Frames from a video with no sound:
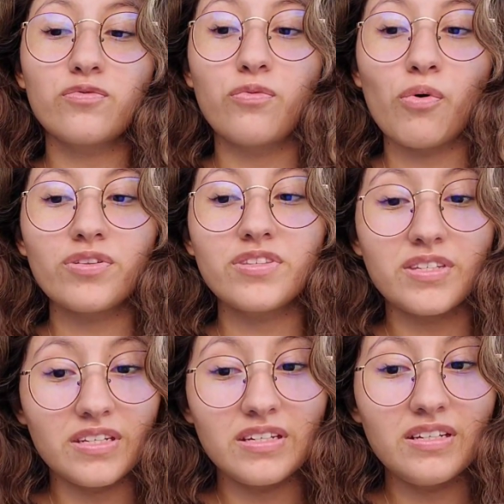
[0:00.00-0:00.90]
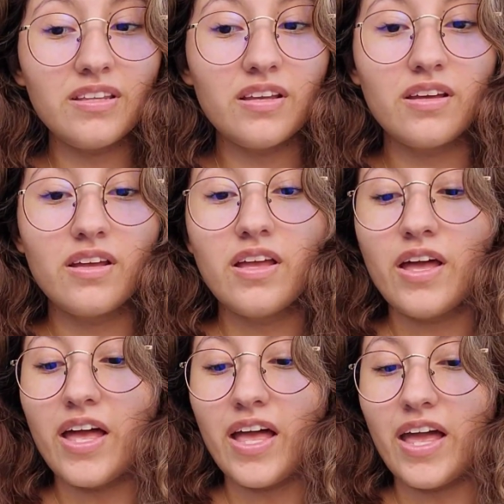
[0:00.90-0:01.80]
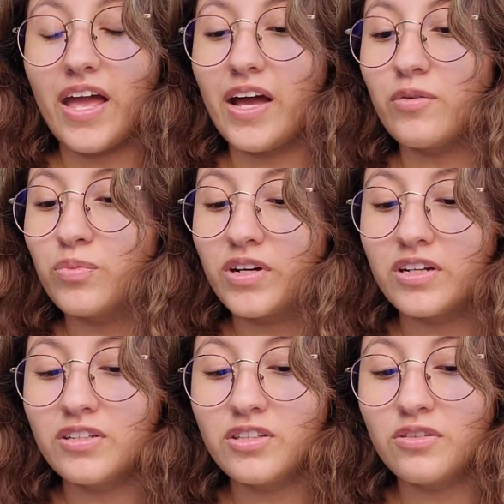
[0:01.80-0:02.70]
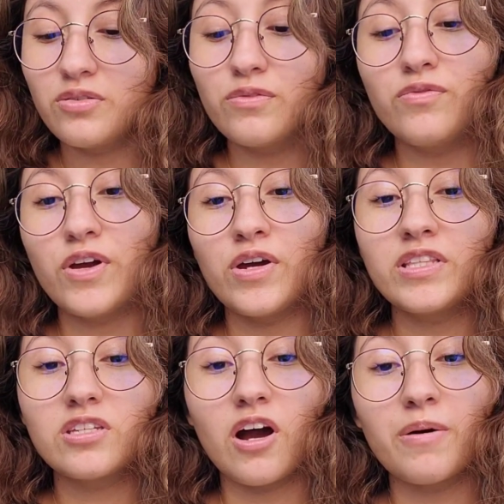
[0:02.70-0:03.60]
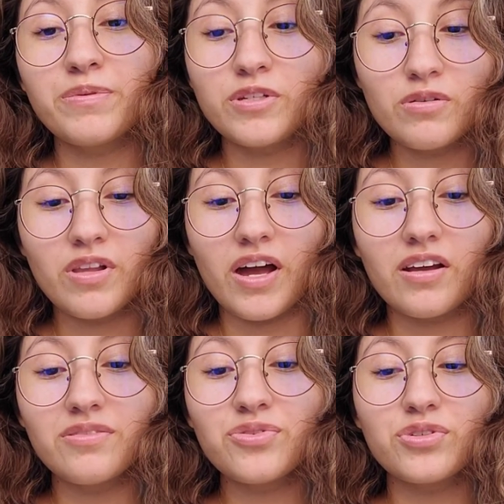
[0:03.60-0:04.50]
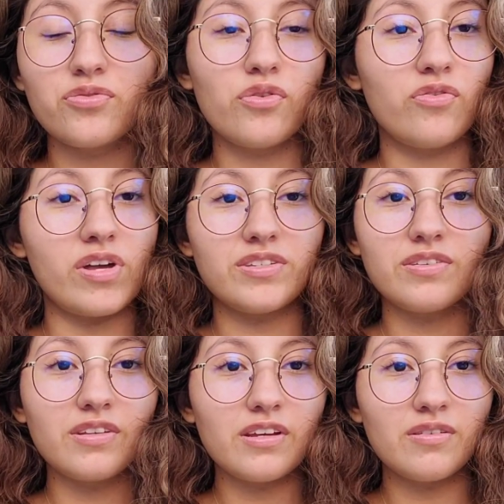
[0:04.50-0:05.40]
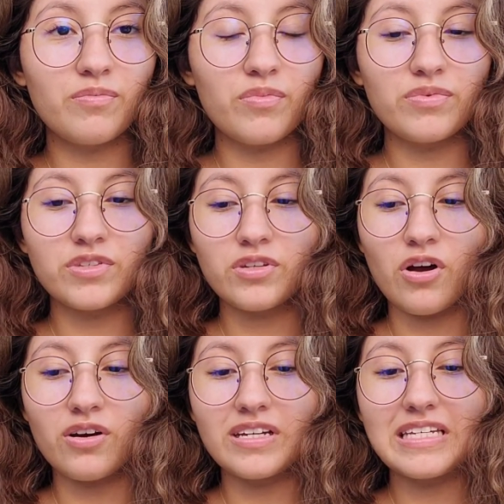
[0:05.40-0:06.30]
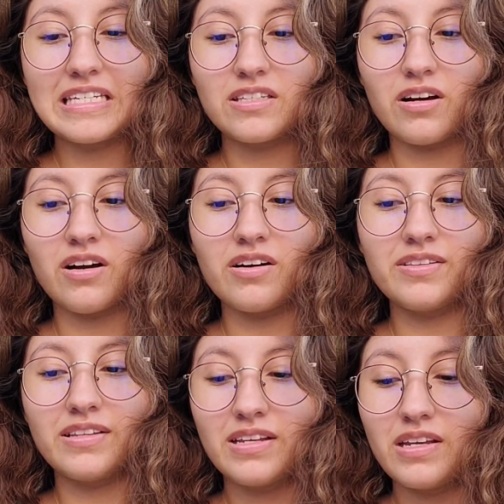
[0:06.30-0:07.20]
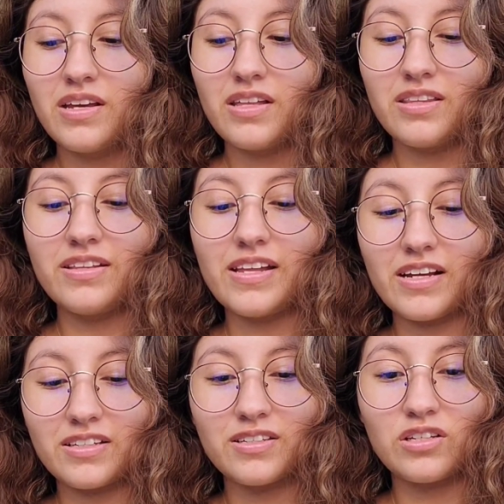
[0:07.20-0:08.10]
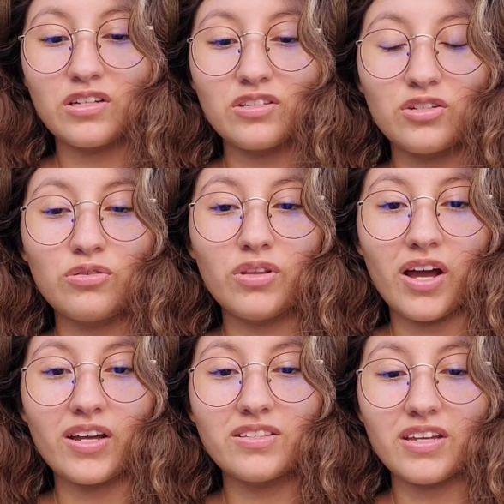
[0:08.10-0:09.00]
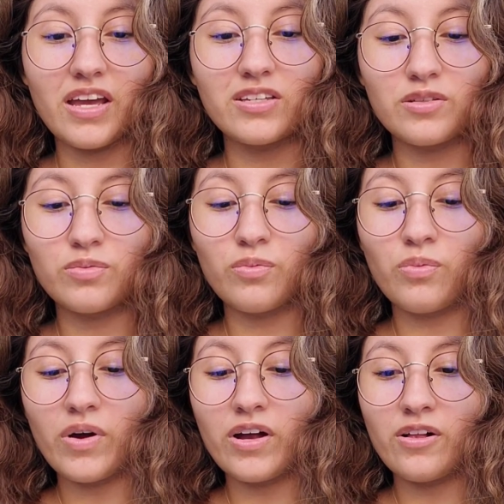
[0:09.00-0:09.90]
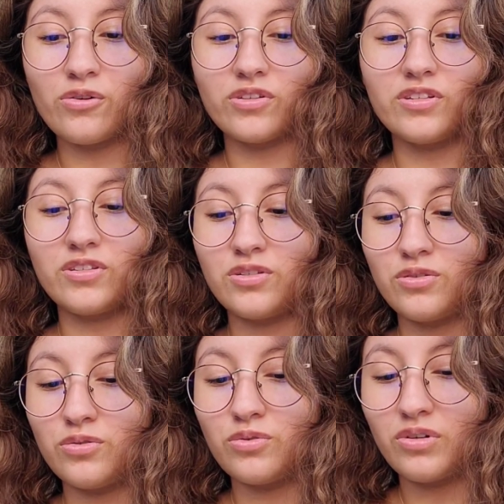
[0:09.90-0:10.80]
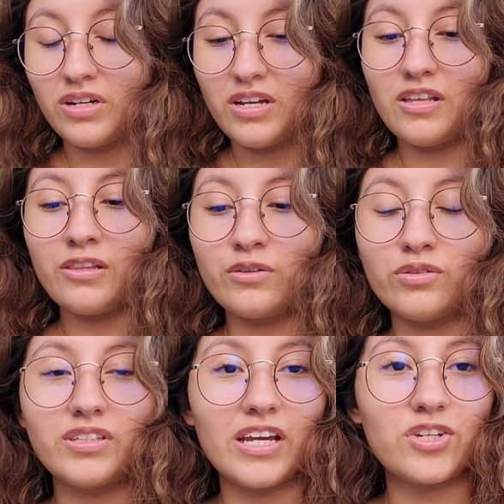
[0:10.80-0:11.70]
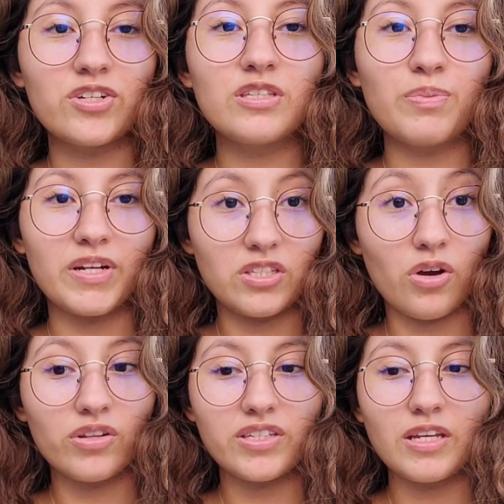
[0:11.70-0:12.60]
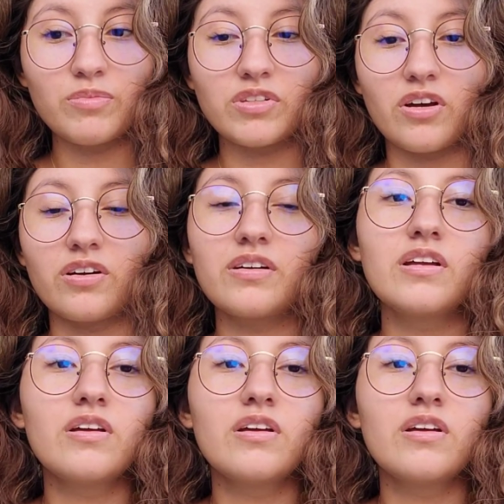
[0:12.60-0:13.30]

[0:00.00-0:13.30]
14 and we're going to do the very top two lines. The rest of the song is on the next two lines as well, or the two little sections, but it's all the same song.